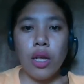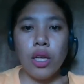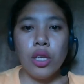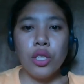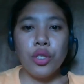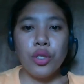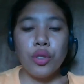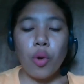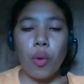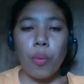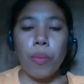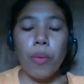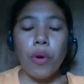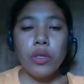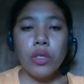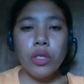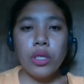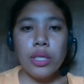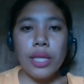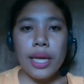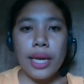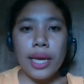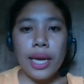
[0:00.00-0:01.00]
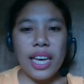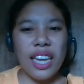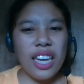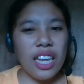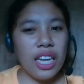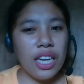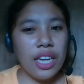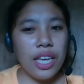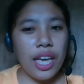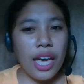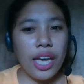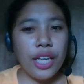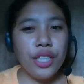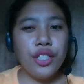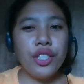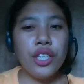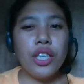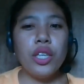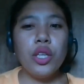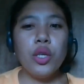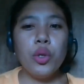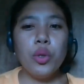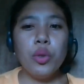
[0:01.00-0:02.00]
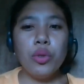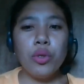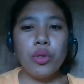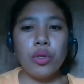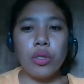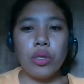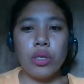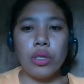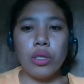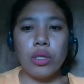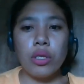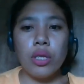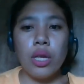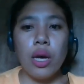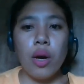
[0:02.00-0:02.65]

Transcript: So posting and engaging users